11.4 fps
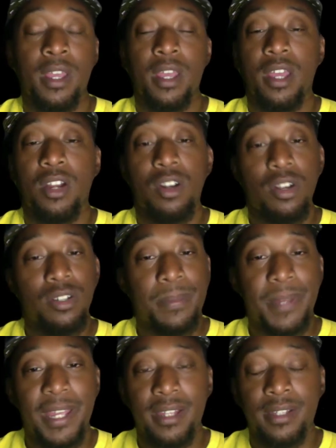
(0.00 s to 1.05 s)
It all
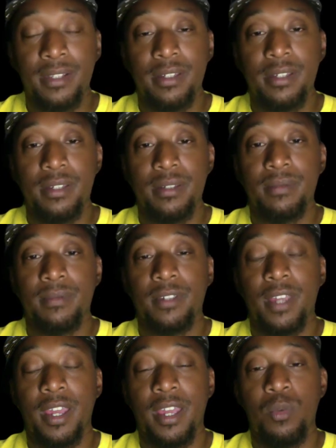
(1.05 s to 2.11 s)
depends,
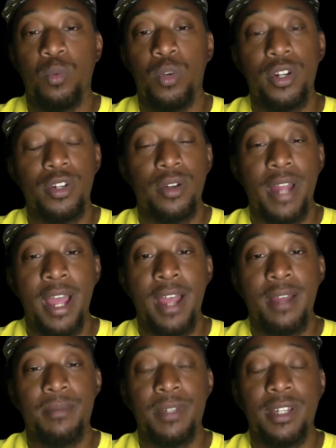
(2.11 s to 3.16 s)
okay, where you're at,
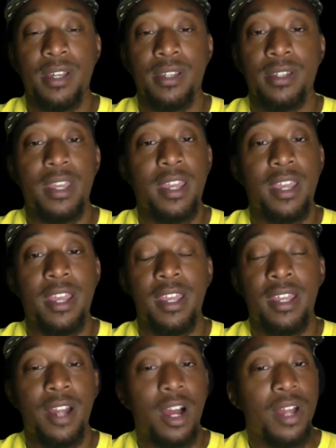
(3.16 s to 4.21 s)
because
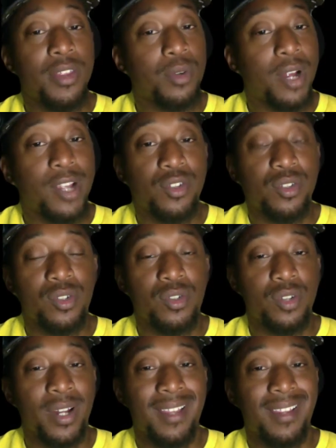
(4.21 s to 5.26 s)
an authorized user
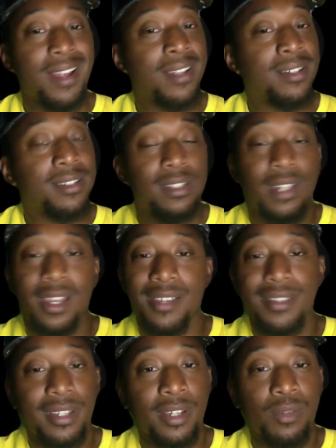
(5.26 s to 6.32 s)
trade line
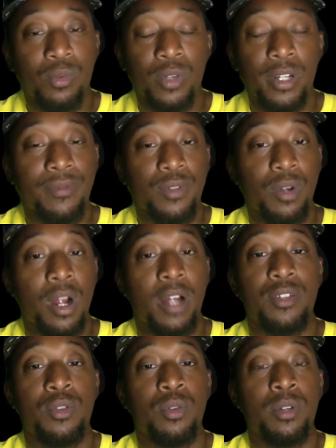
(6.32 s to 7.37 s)
doesn't get rid of
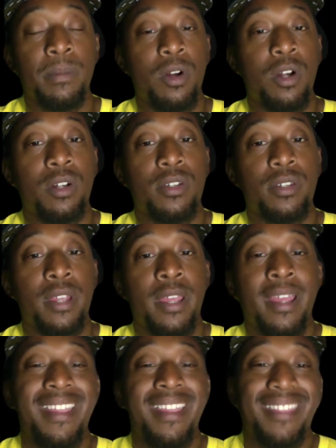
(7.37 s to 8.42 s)
derogatory marks.
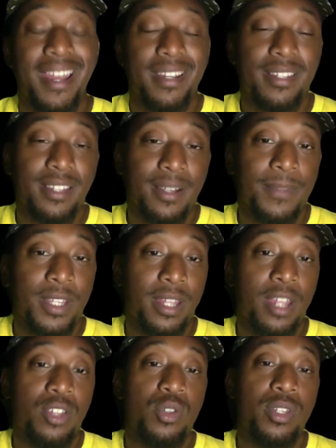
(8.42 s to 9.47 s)
That is something
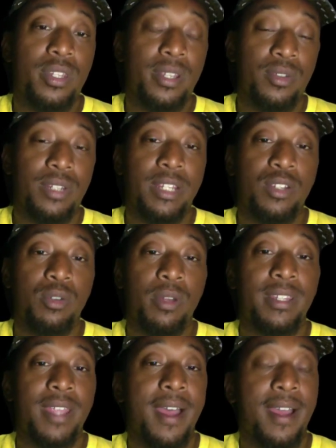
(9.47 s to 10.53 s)
that you still need to
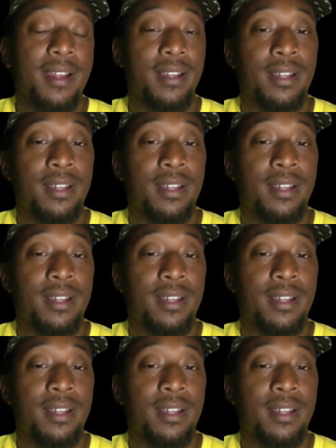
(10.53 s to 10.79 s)
attack